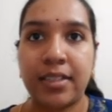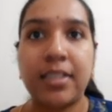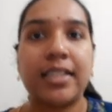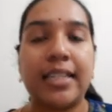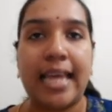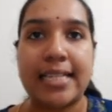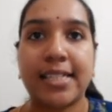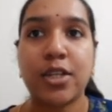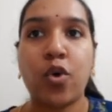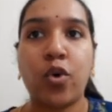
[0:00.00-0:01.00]

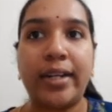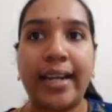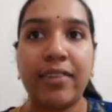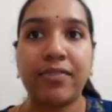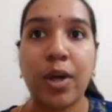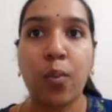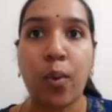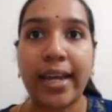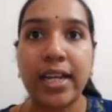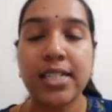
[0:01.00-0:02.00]
Yes, only if the
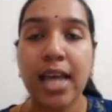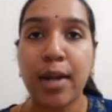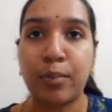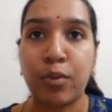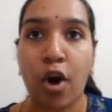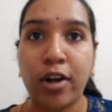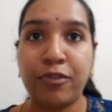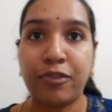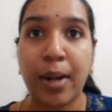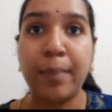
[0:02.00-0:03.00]
wires are brought
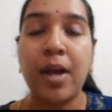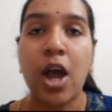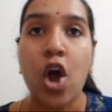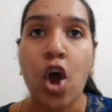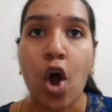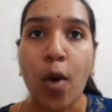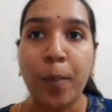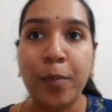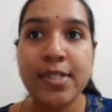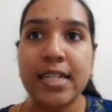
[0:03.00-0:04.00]
from
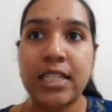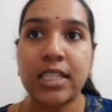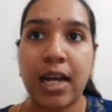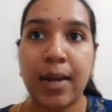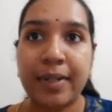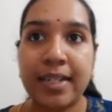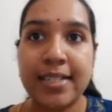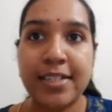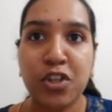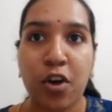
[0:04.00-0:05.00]
opposite
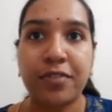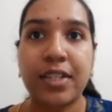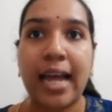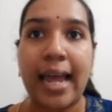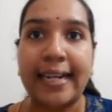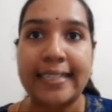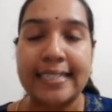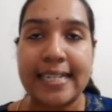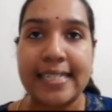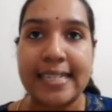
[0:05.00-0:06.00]
terminals of the
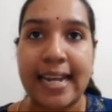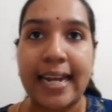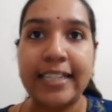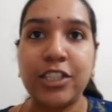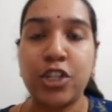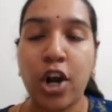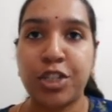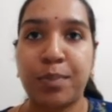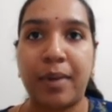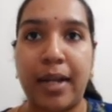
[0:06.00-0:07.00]
electric cell and
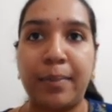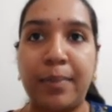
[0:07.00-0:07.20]
torch bulb.